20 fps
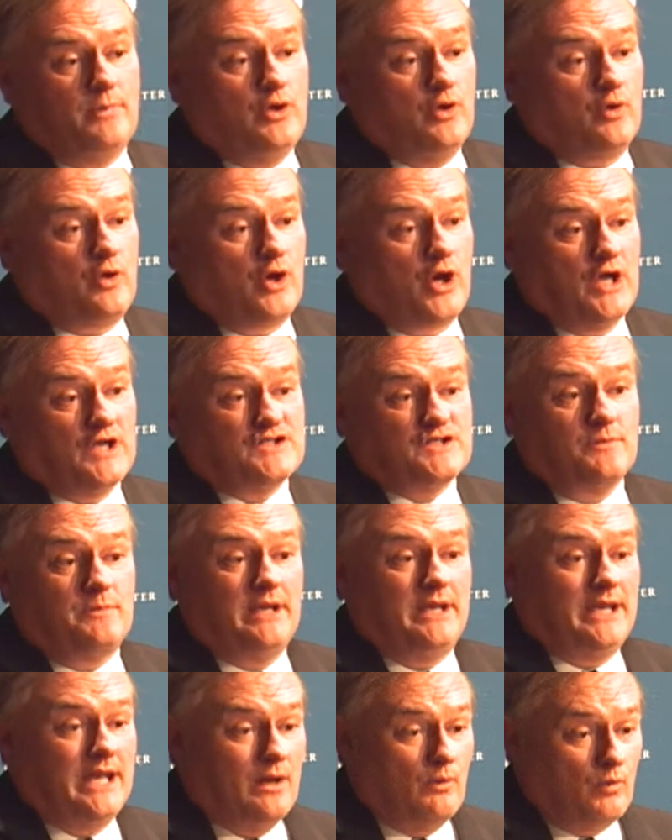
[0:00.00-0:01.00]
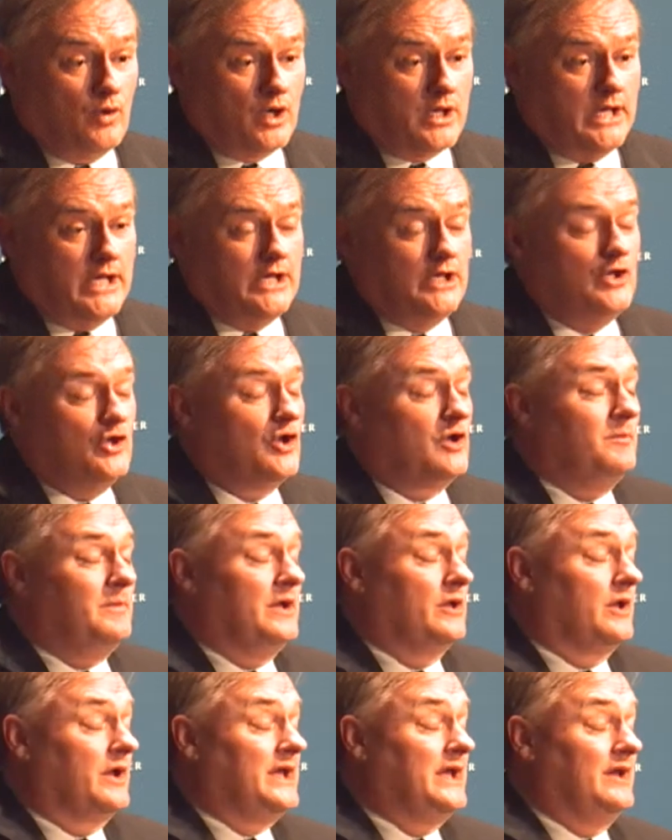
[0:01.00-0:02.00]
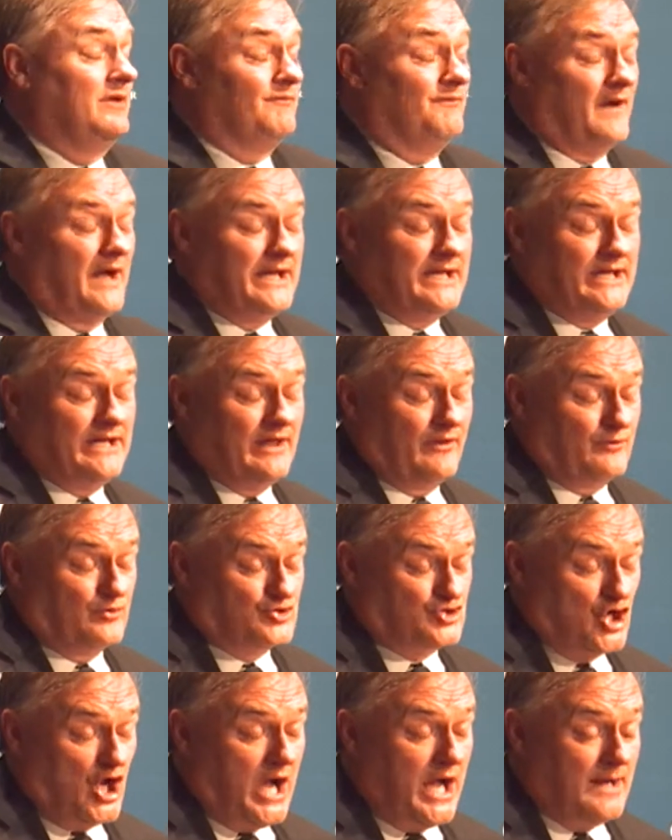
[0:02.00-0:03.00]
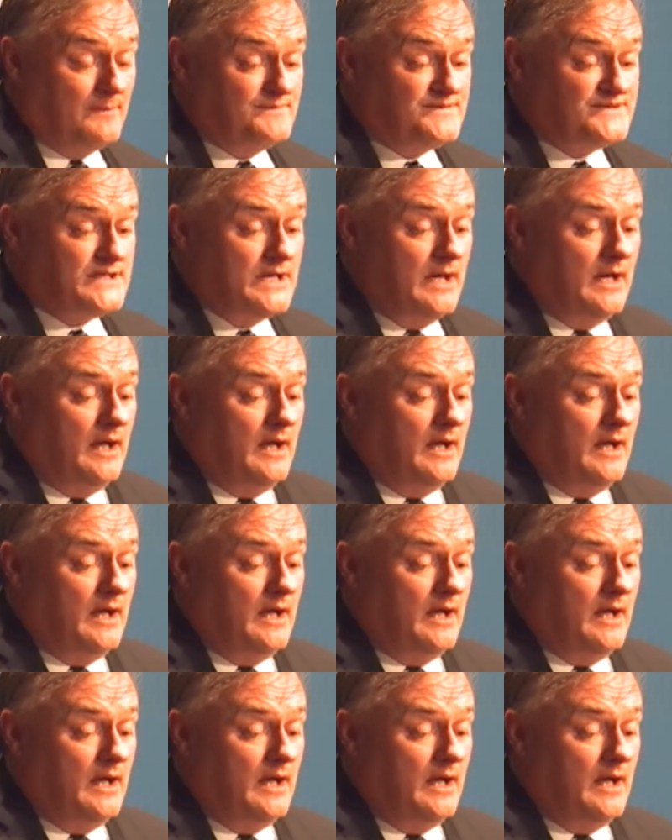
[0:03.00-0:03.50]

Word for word: You can also be networking. You can be looking and finding other jobs.